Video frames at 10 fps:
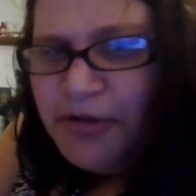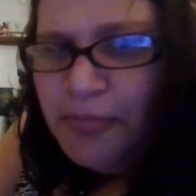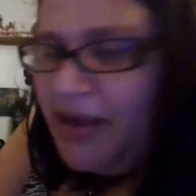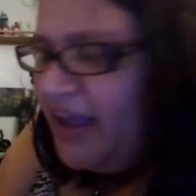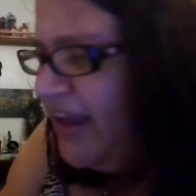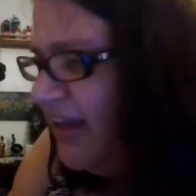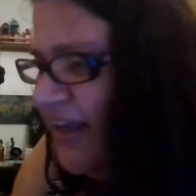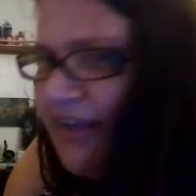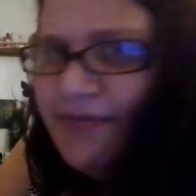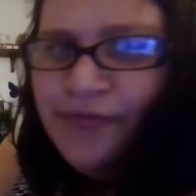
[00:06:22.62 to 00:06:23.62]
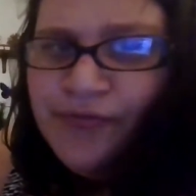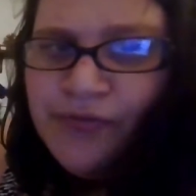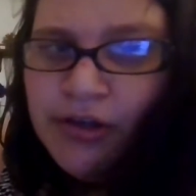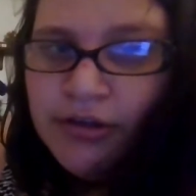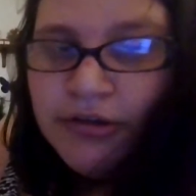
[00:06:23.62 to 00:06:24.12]
your bay leaf,
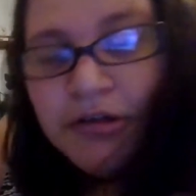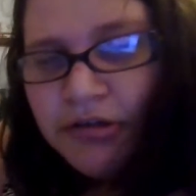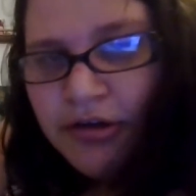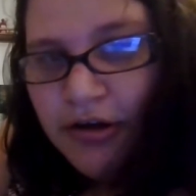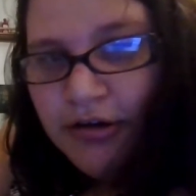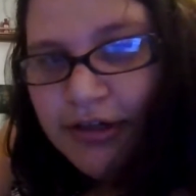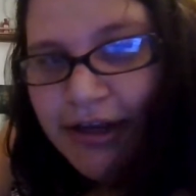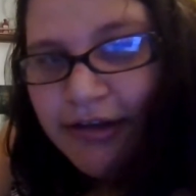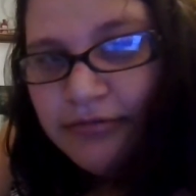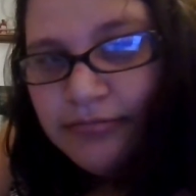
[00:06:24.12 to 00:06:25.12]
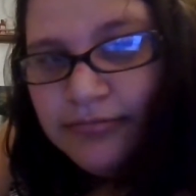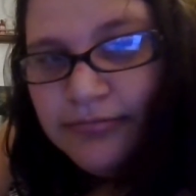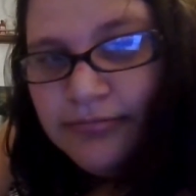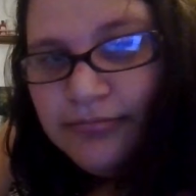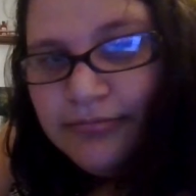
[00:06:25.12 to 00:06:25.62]
all that.
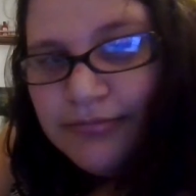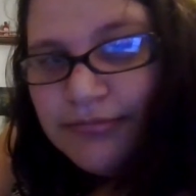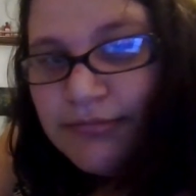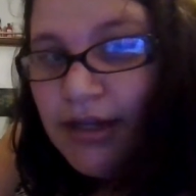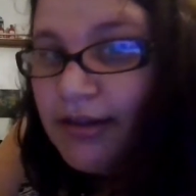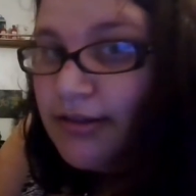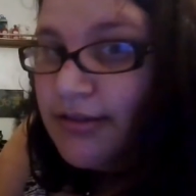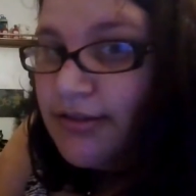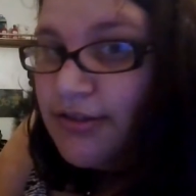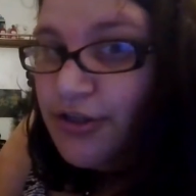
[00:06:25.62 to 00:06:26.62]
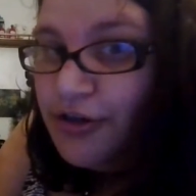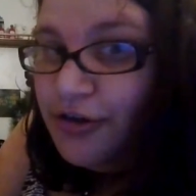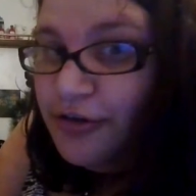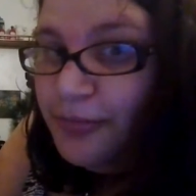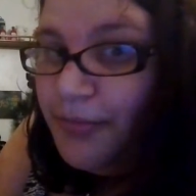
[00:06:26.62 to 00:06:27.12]
This is your
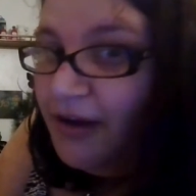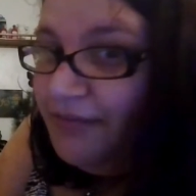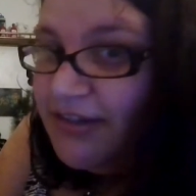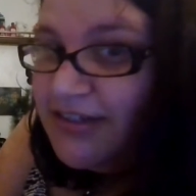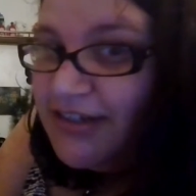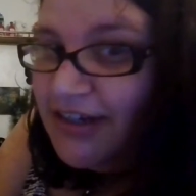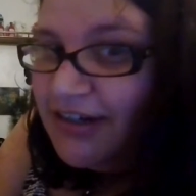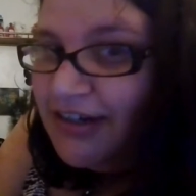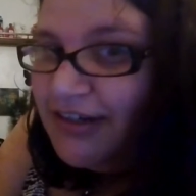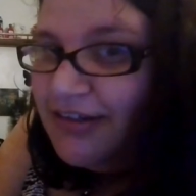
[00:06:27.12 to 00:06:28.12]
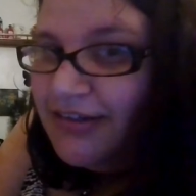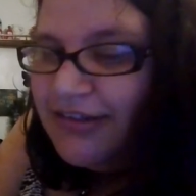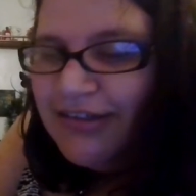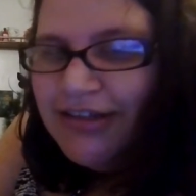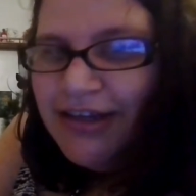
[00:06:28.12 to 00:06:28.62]
girl Mafastana,
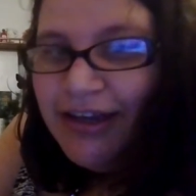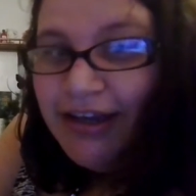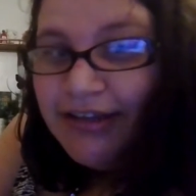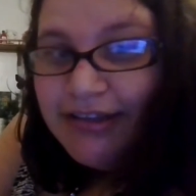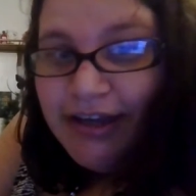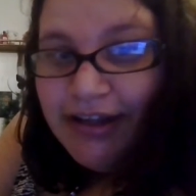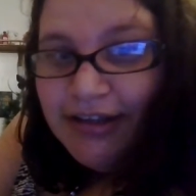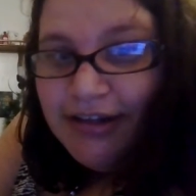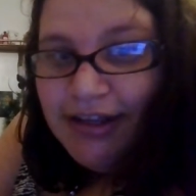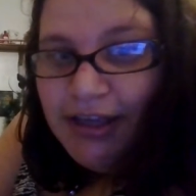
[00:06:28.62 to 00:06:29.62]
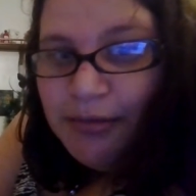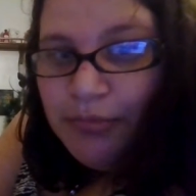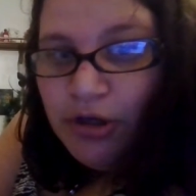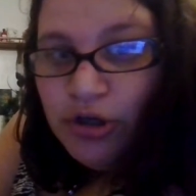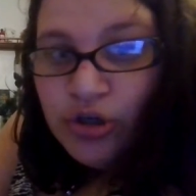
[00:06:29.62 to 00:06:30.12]
Italian
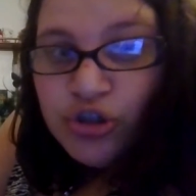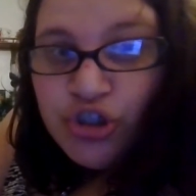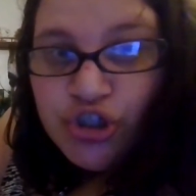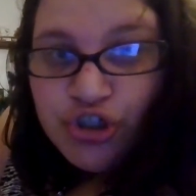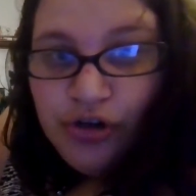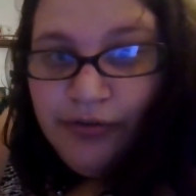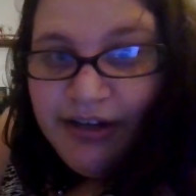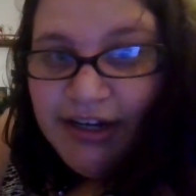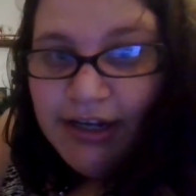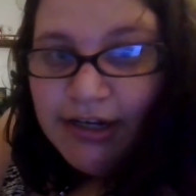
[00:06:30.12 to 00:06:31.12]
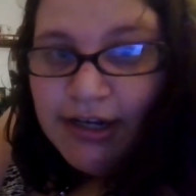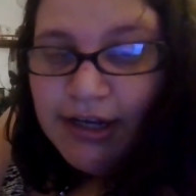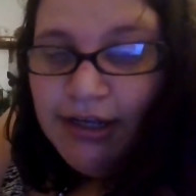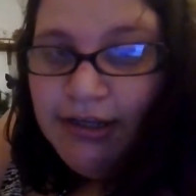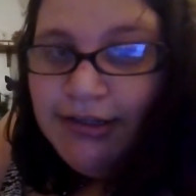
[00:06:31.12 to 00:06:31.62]
name
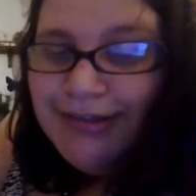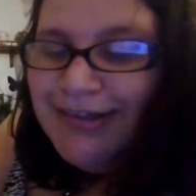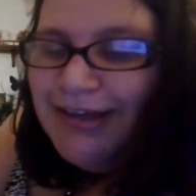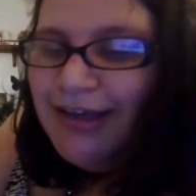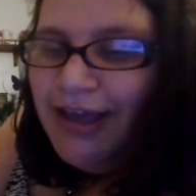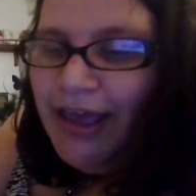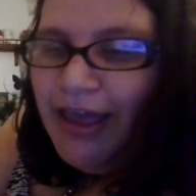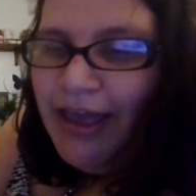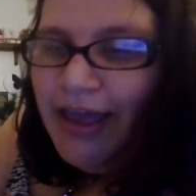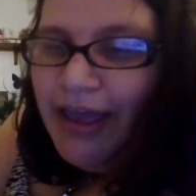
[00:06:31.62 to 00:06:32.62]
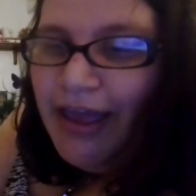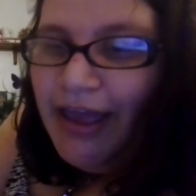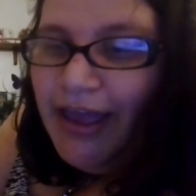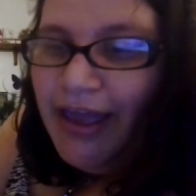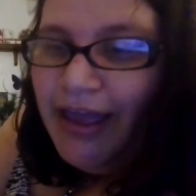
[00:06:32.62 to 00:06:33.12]
Govaninna,
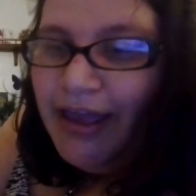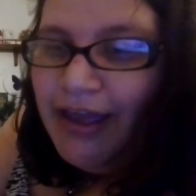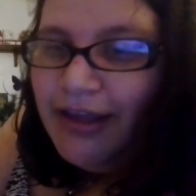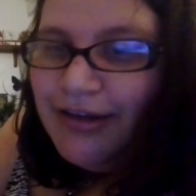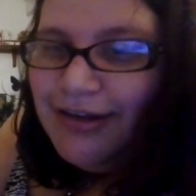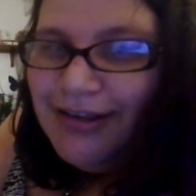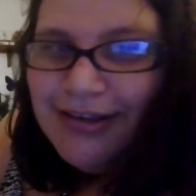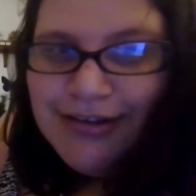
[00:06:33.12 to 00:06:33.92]
and